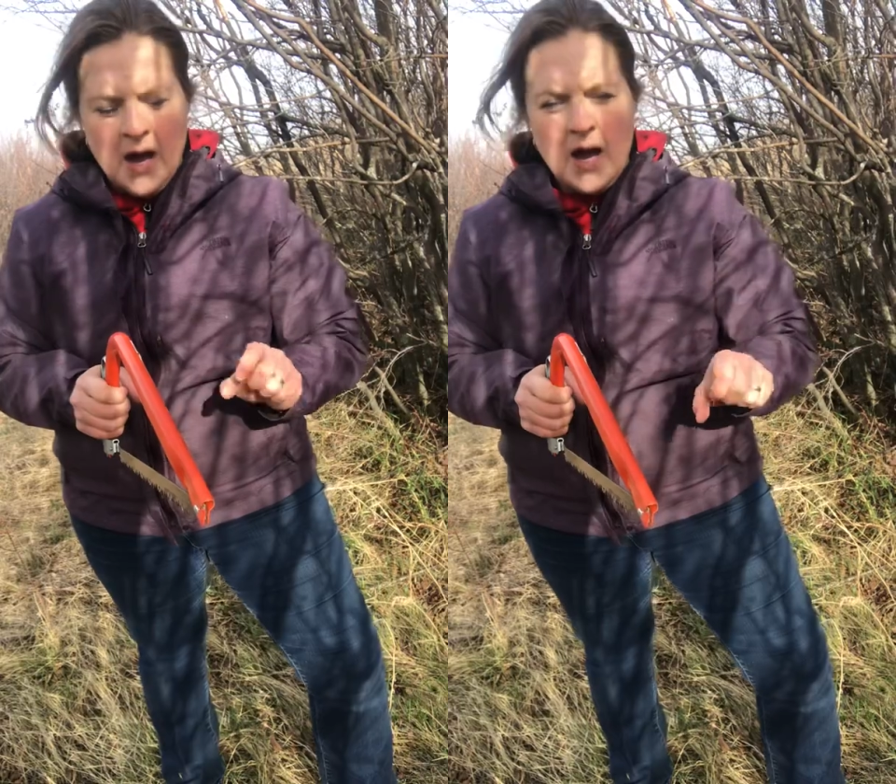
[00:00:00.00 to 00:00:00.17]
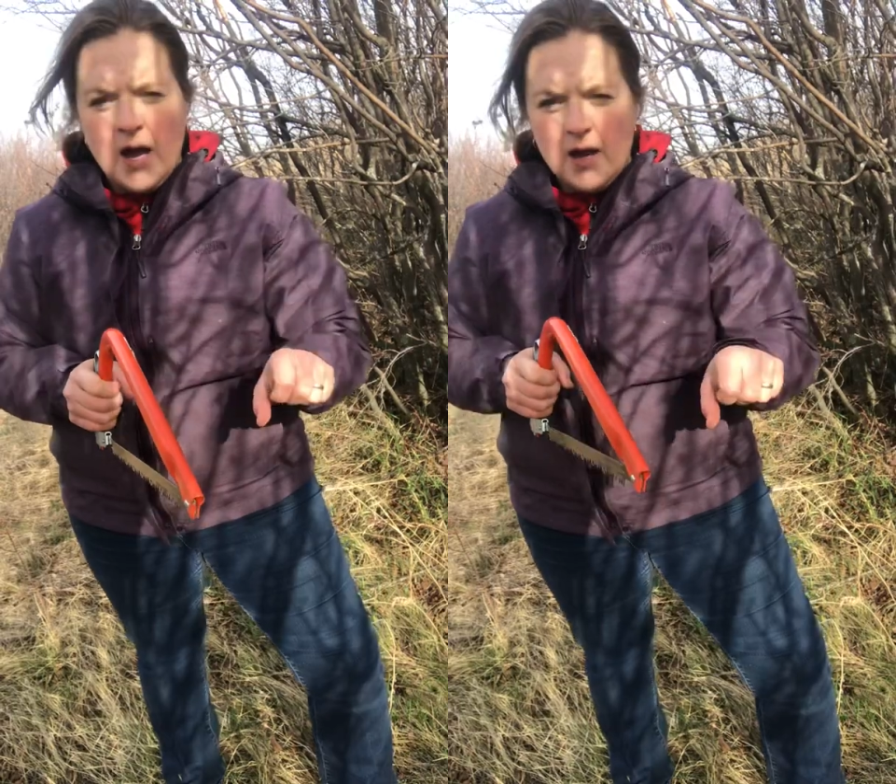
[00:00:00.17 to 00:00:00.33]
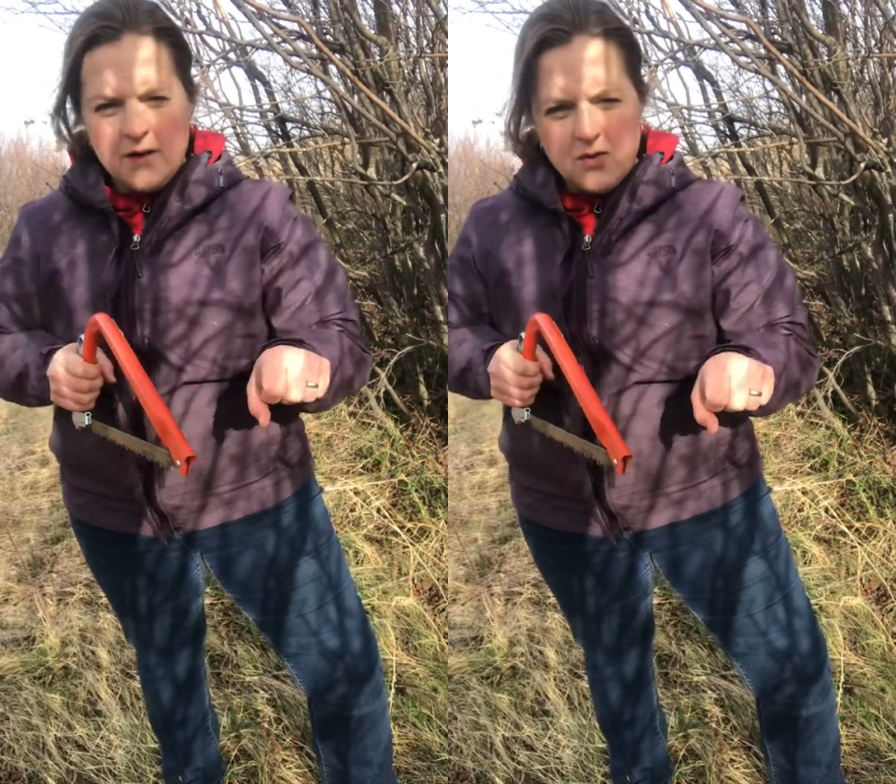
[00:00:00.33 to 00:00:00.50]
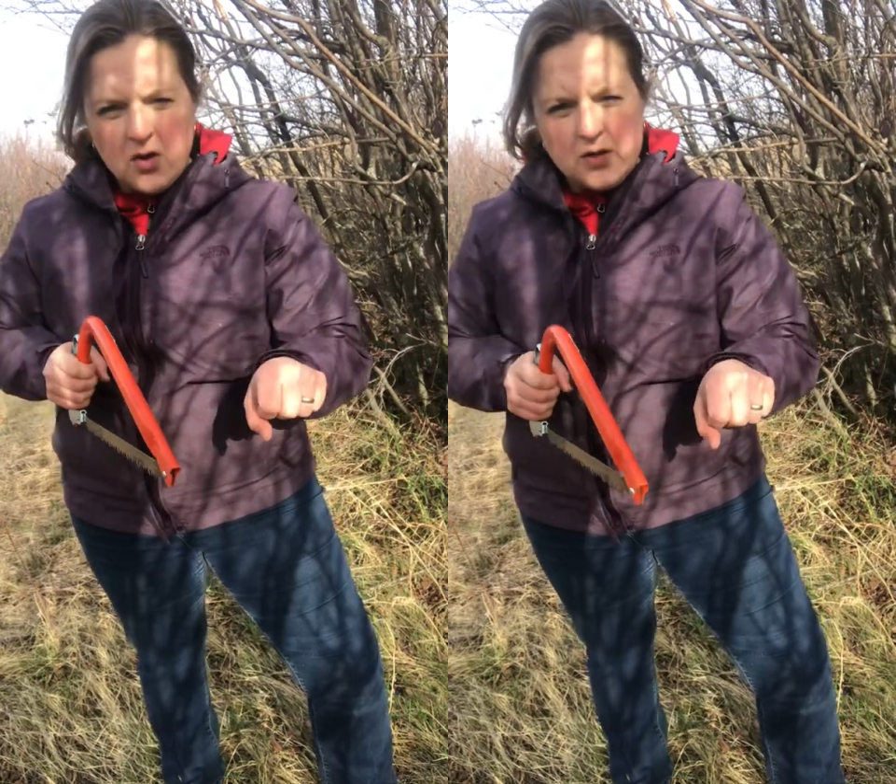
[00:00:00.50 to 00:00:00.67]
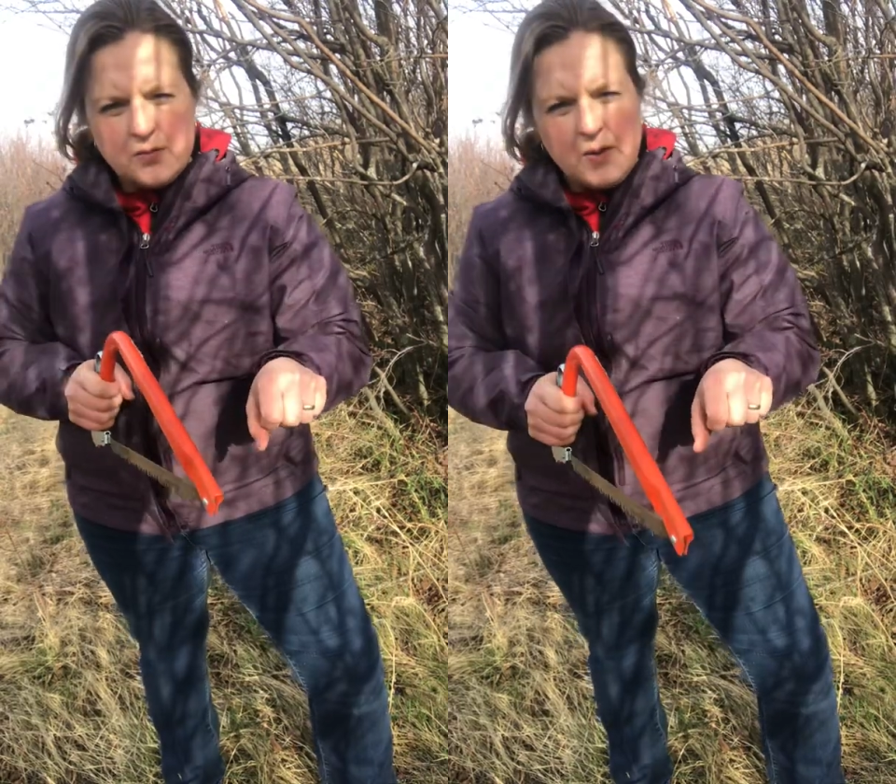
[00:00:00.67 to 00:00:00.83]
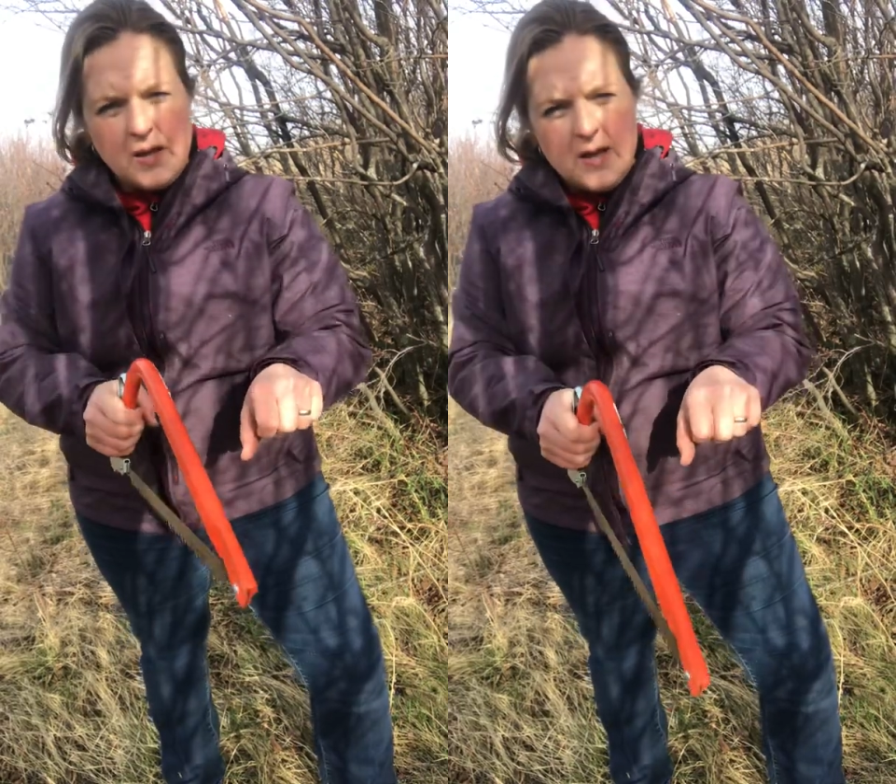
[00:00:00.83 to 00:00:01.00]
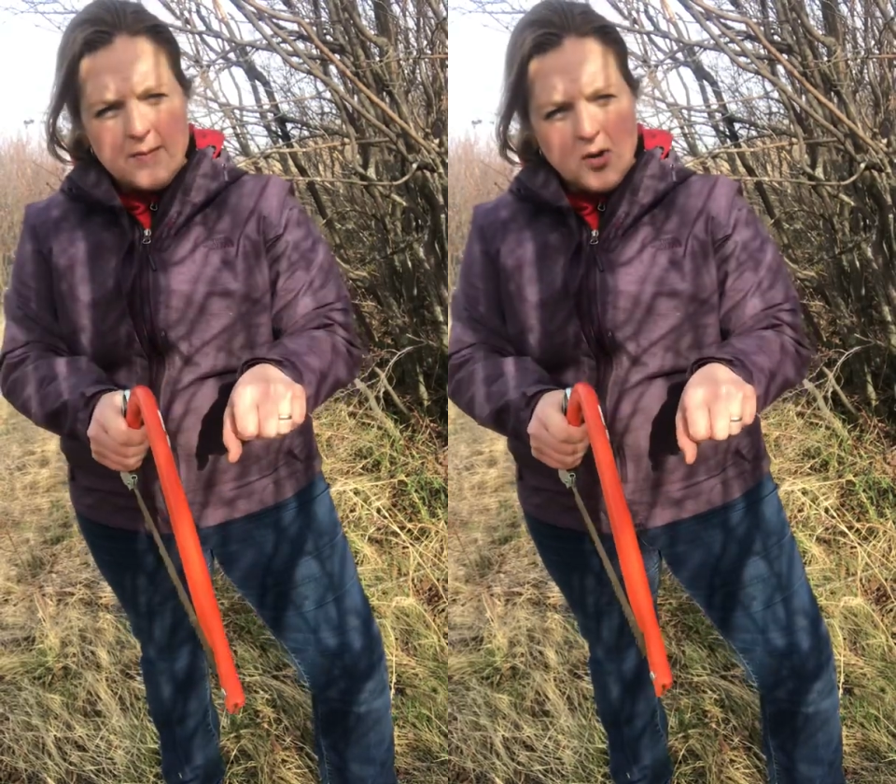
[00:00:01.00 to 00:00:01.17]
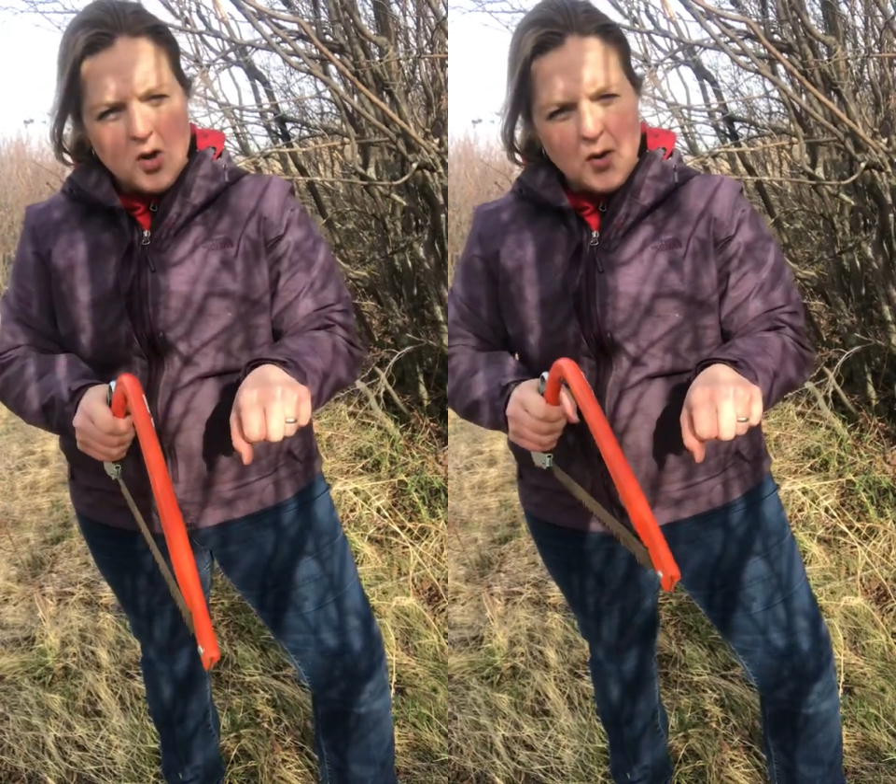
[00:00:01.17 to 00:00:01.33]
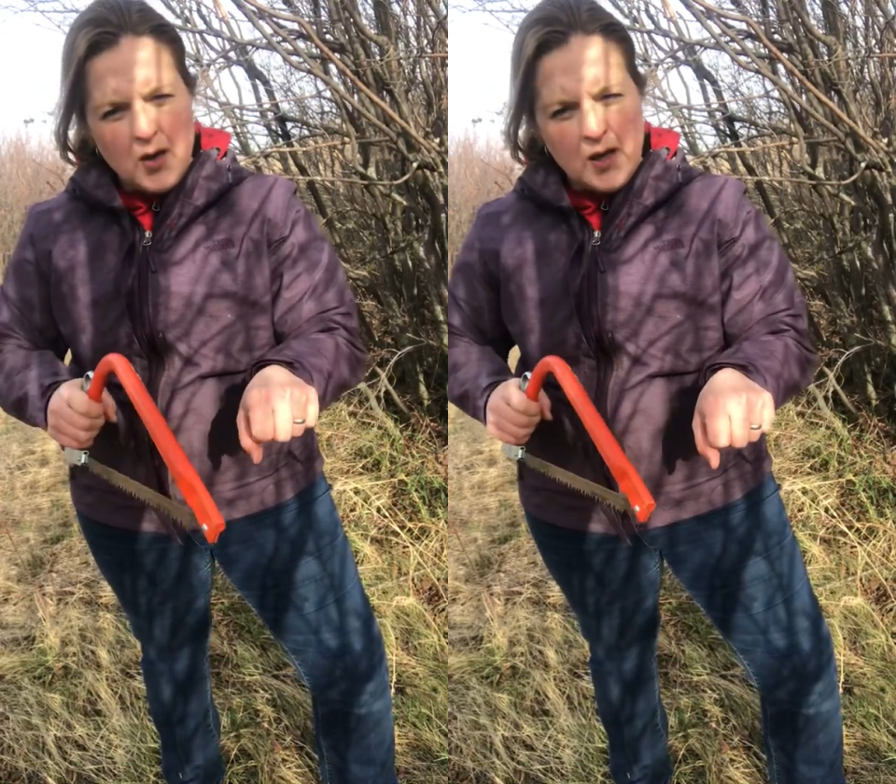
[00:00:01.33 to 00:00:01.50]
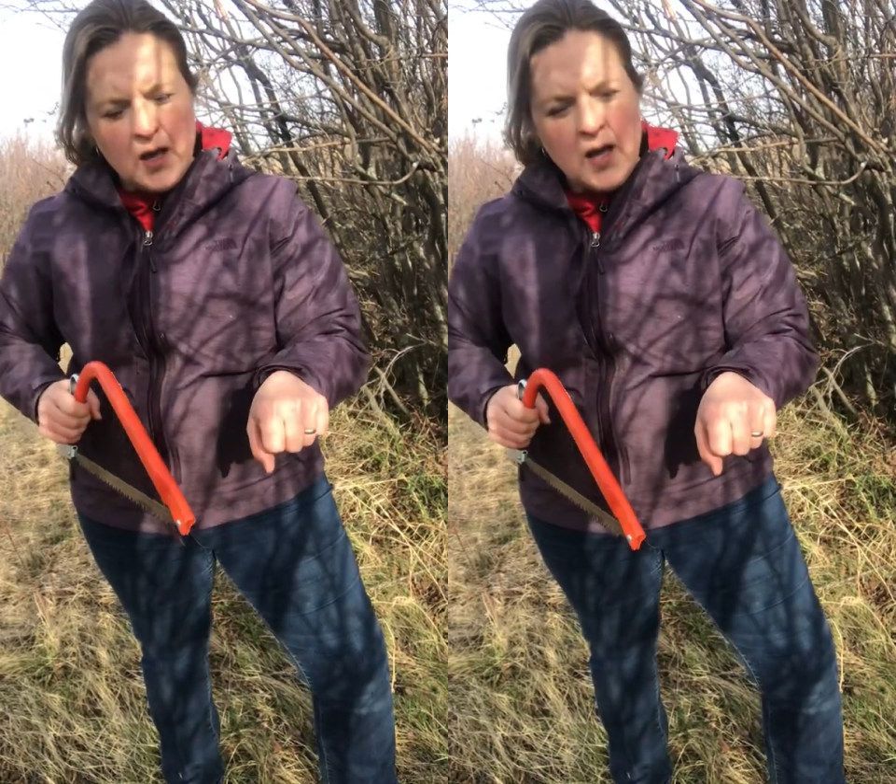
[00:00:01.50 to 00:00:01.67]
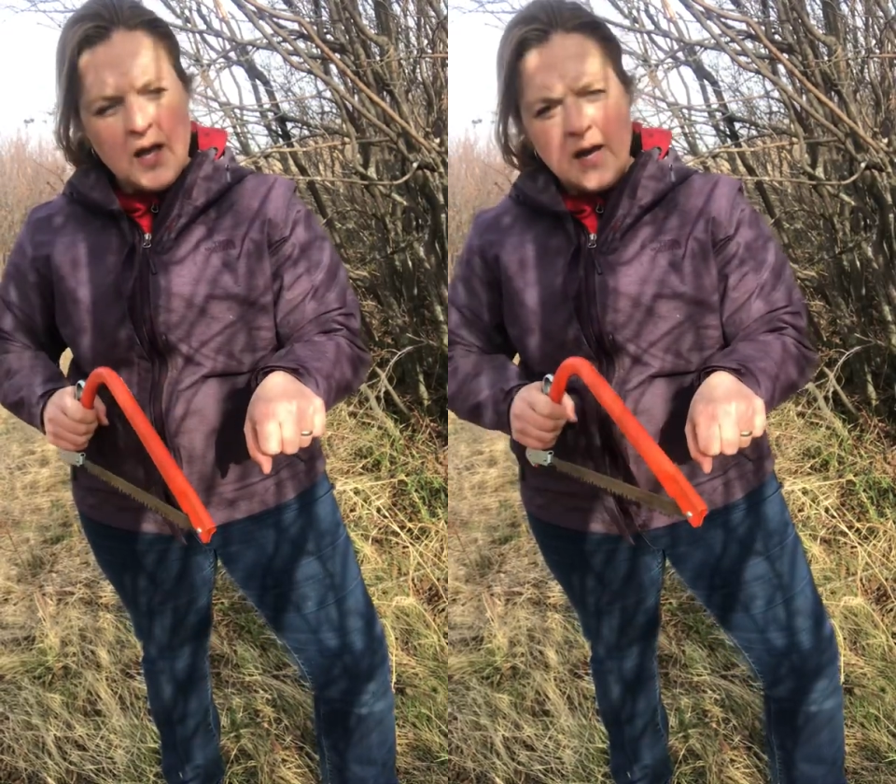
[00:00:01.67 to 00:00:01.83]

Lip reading: And of course we keep going